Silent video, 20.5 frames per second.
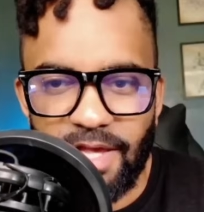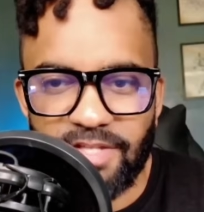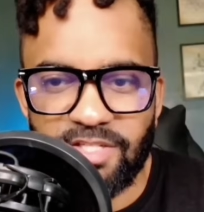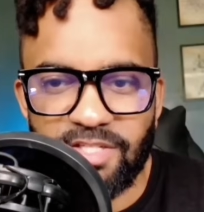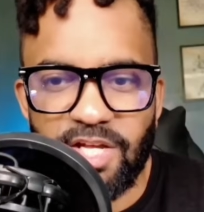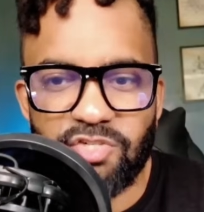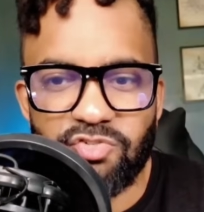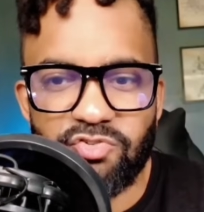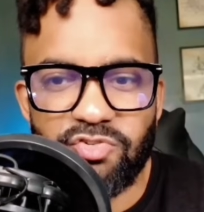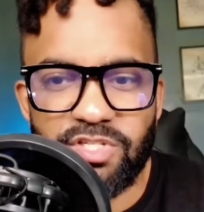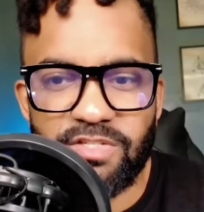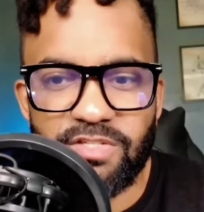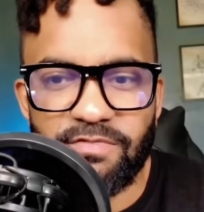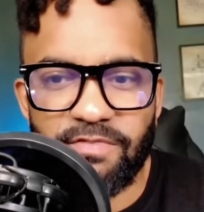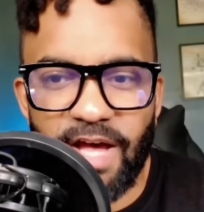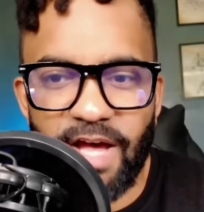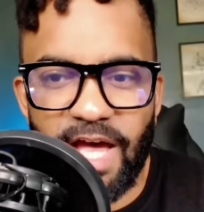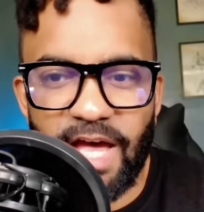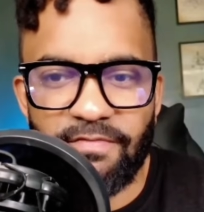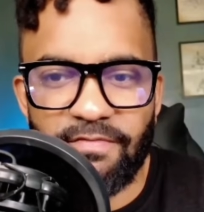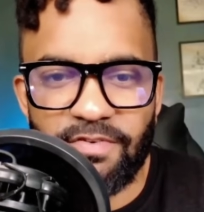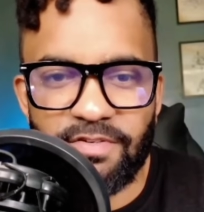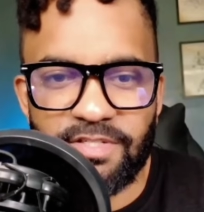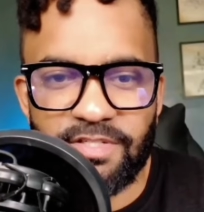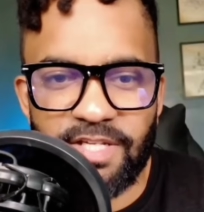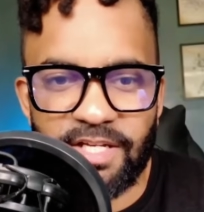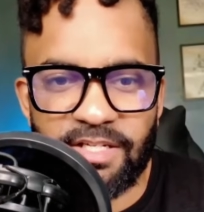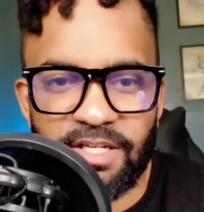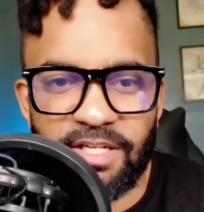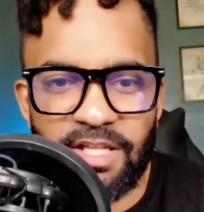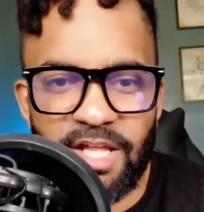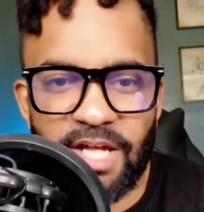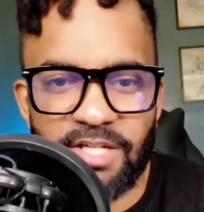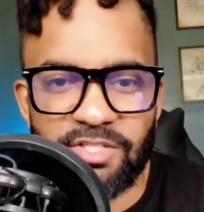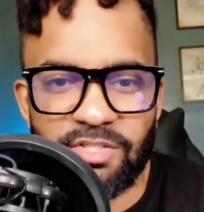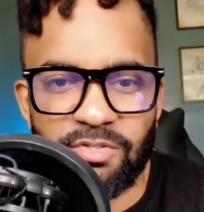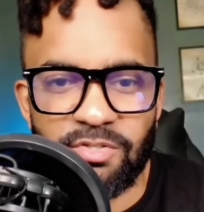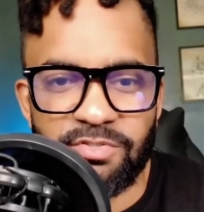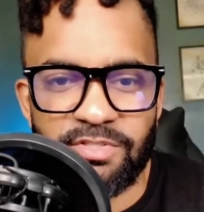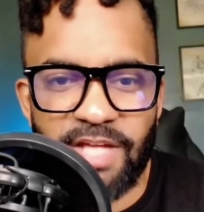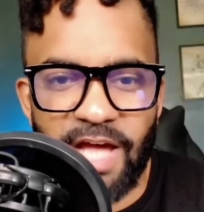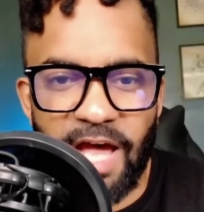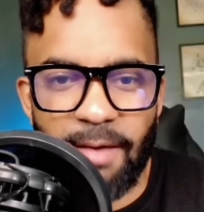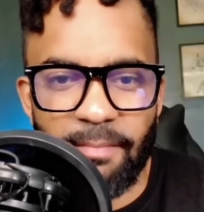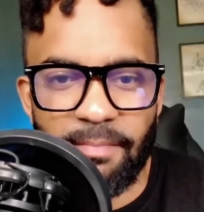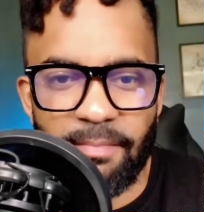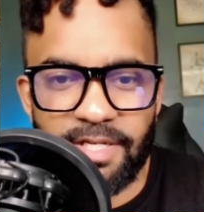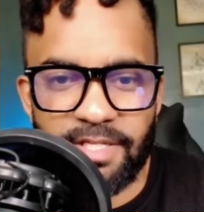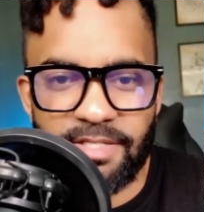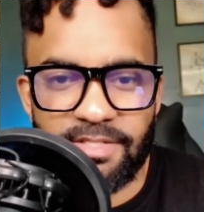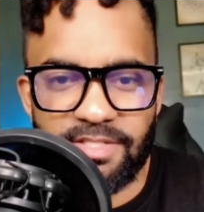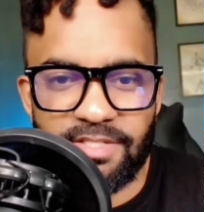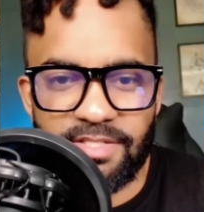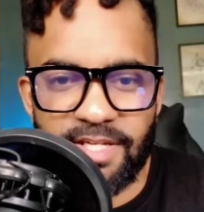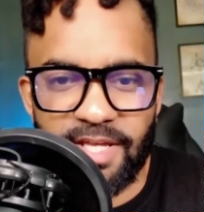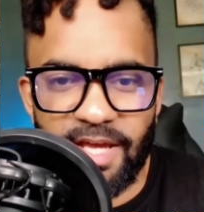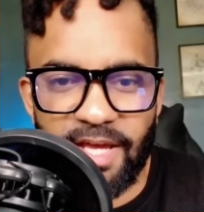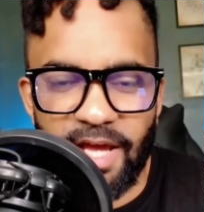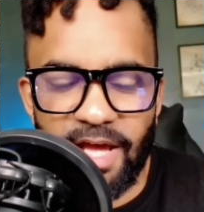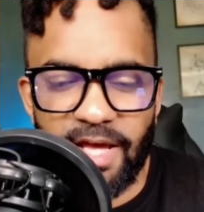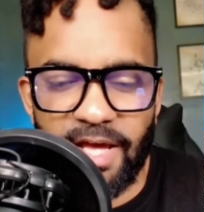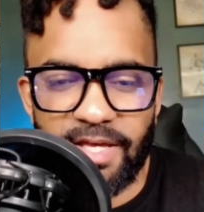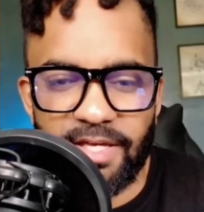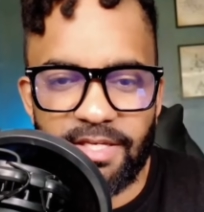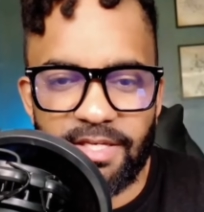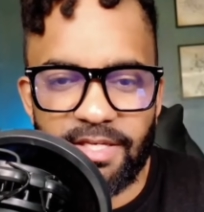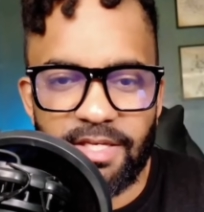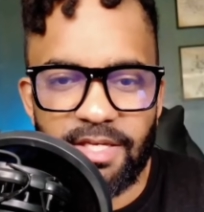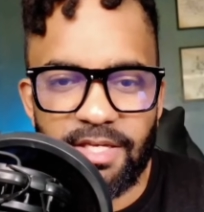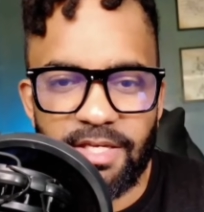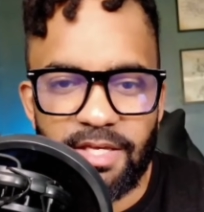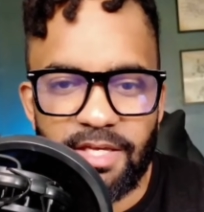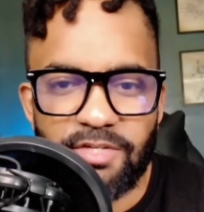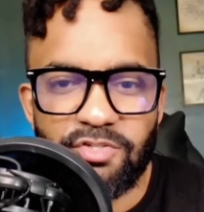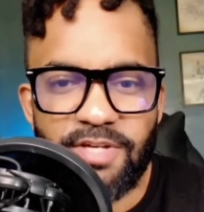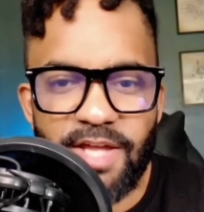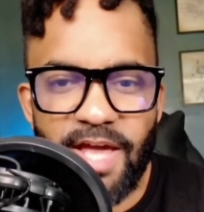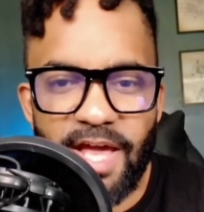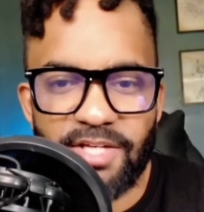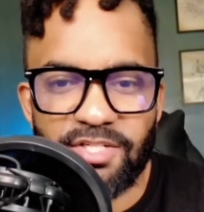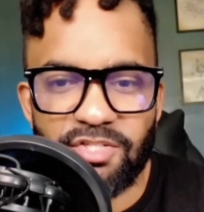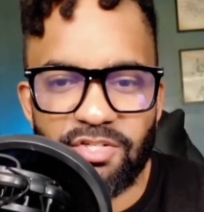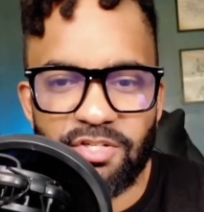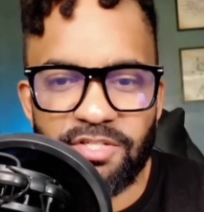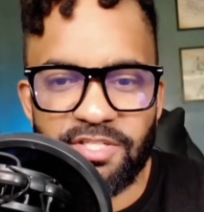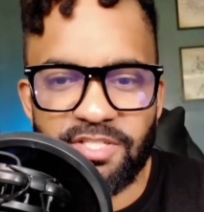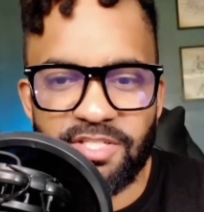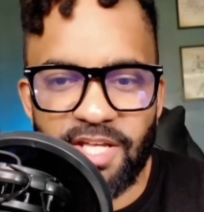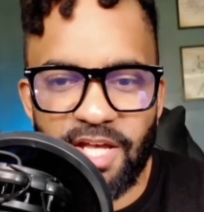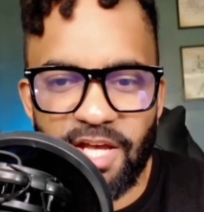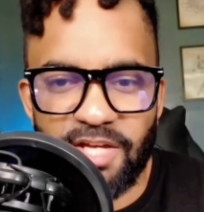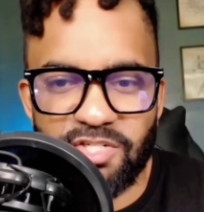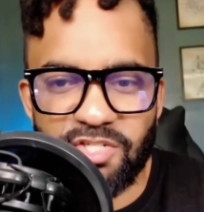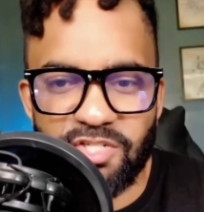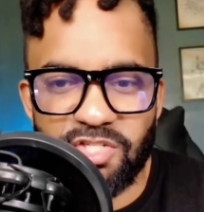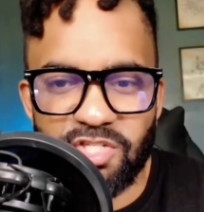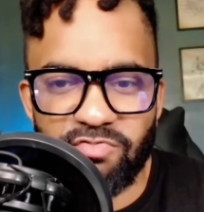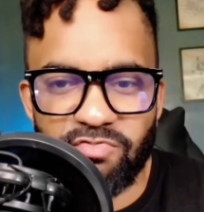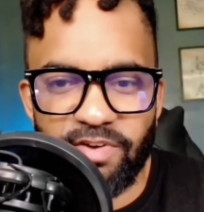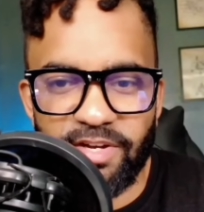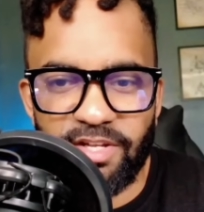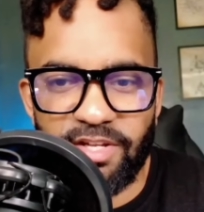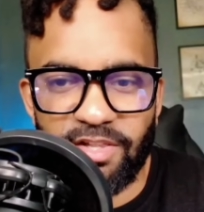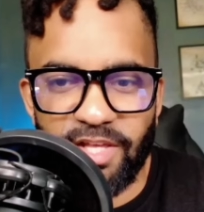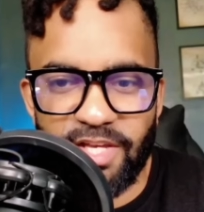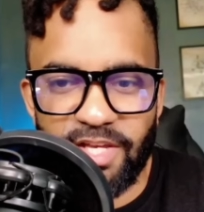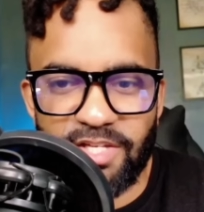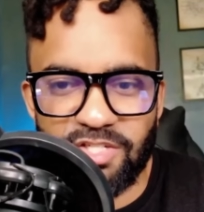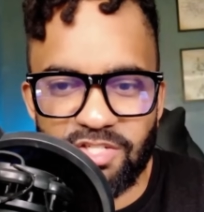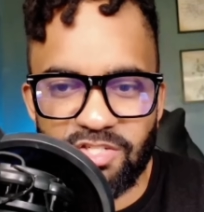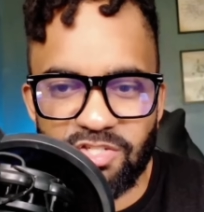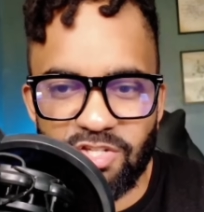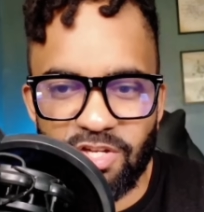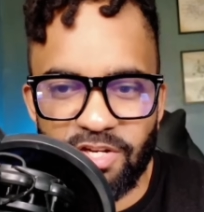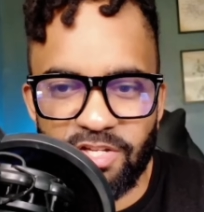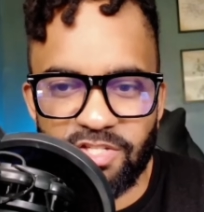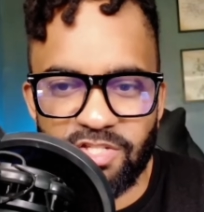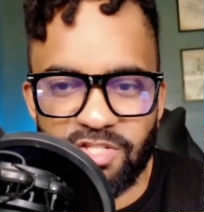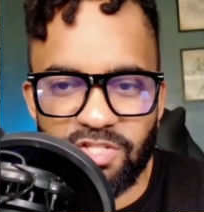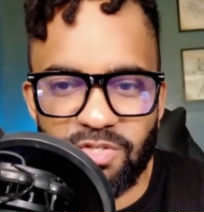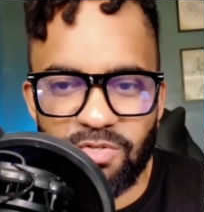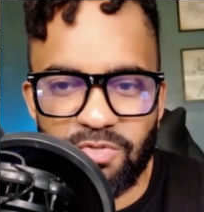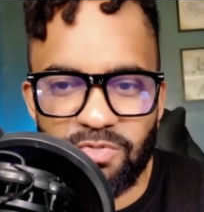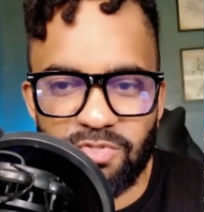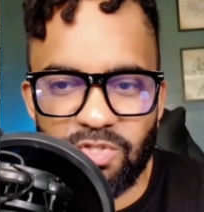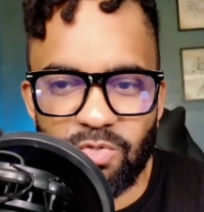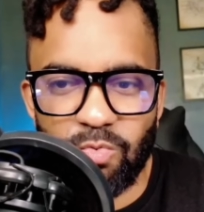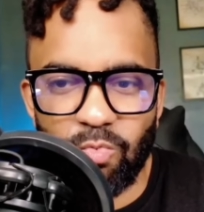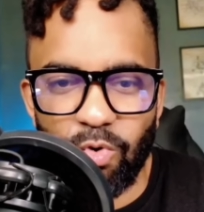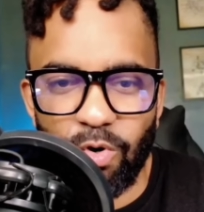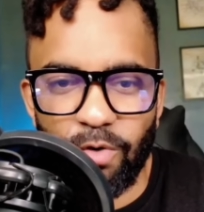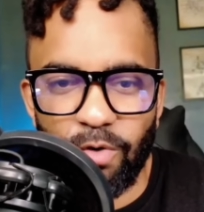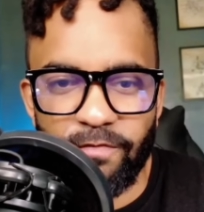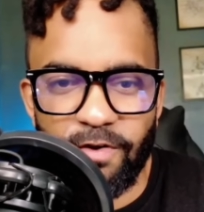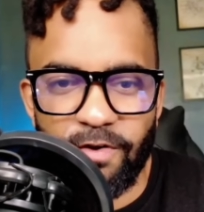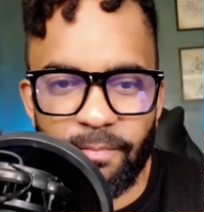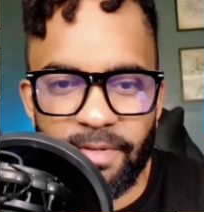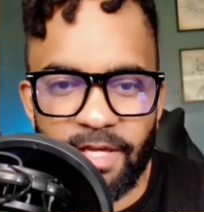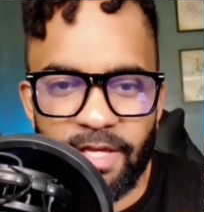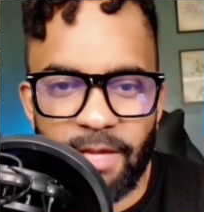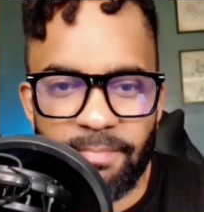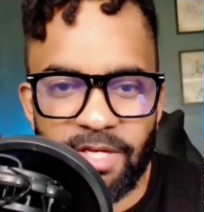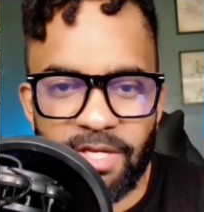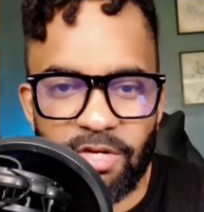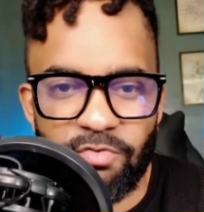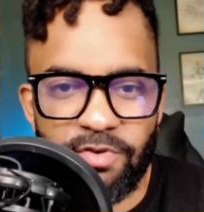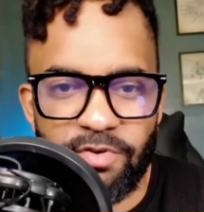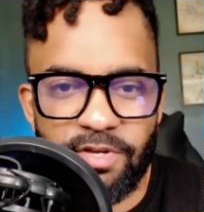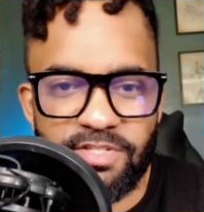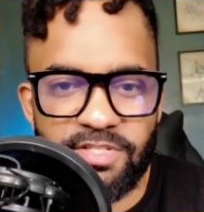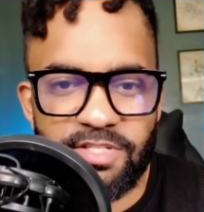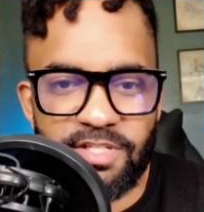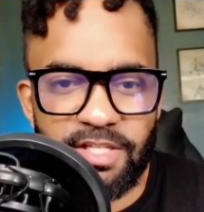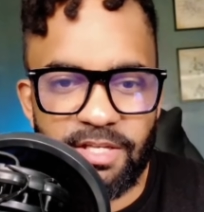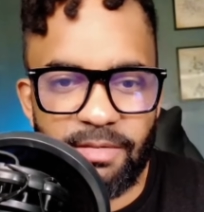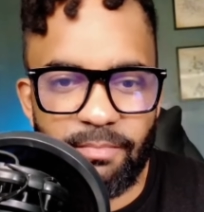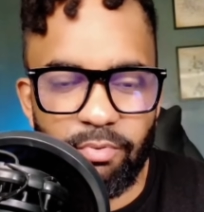As countries vie for technological dominance in AI, international discussions and regulations on its use in warfare become increasingly